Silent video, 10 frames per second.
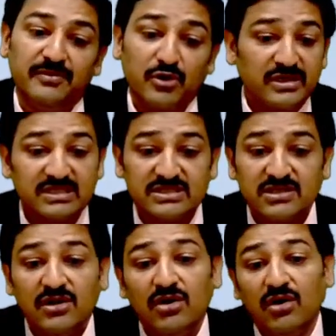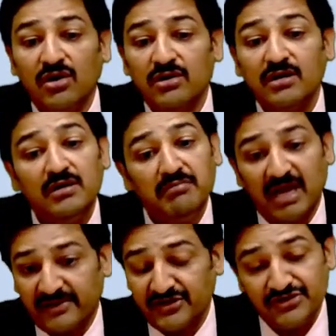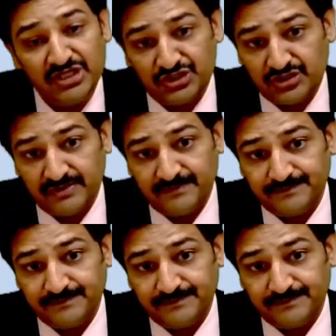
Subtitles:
product or market niche.